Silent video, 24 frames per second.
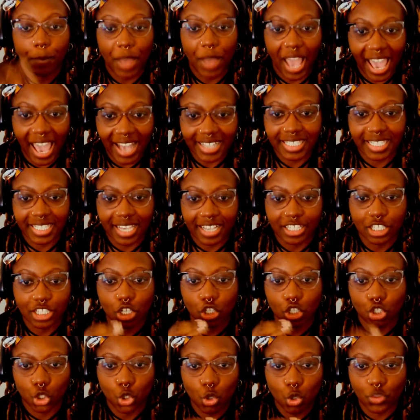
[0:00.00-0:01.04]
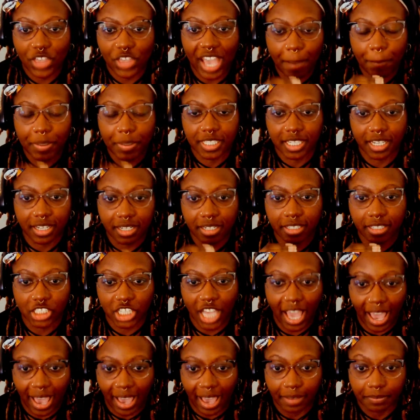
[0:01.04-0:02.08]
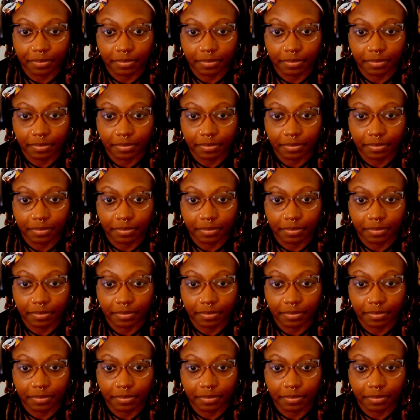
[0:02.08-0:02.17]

access to that particular chat.